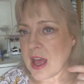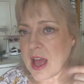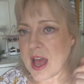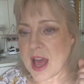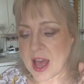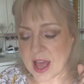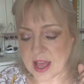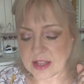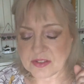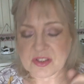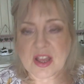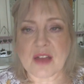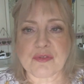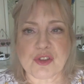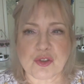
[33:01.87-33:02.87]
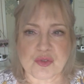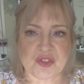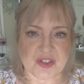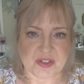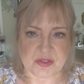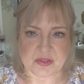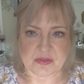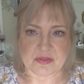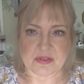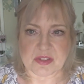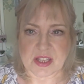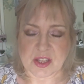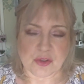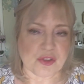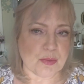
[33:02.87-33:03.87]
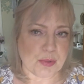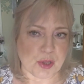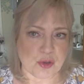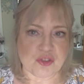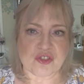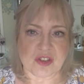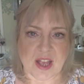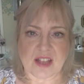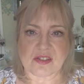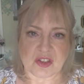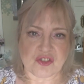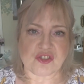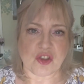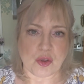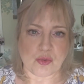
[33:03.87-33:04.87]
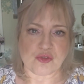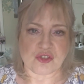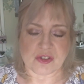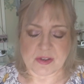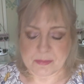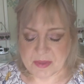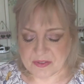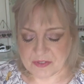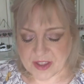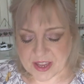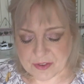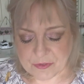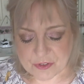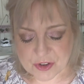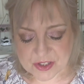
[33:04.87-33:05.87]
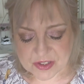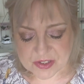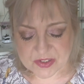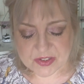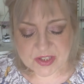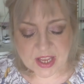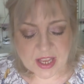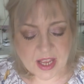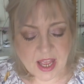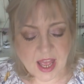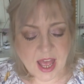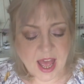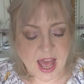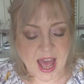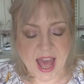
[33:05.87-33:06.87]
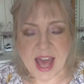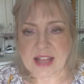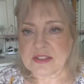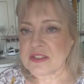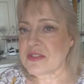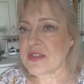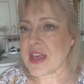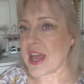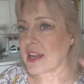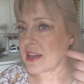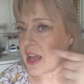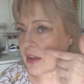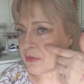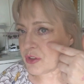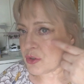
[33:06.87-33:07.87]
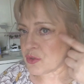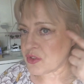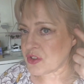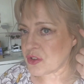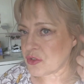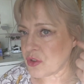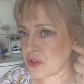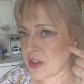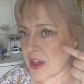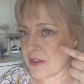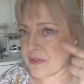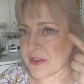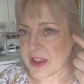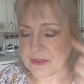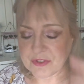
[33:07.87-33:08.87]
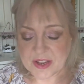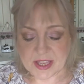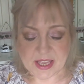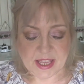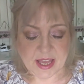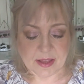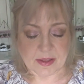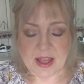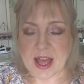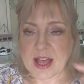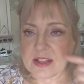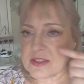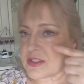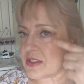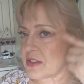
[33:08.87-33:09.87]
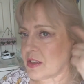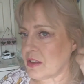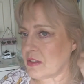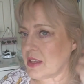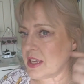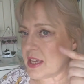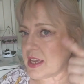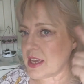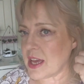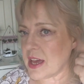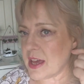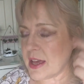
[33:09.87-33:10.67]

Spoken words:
and I've used the other blush as I showed you in my favourites. And then I've used another favourite here as the,